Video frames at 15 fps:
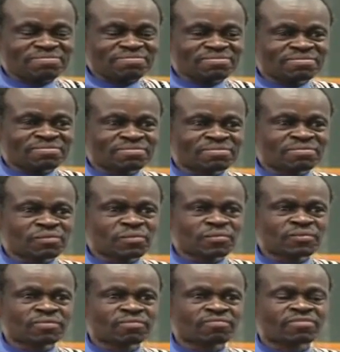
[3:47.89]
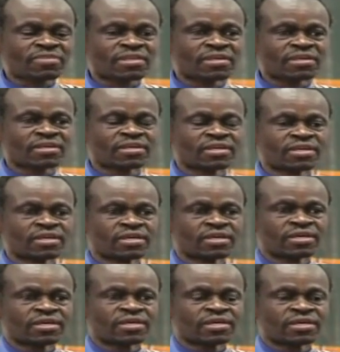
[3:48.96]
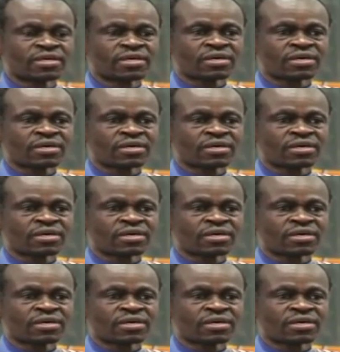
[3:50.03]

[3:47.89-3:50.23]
(no one is talking)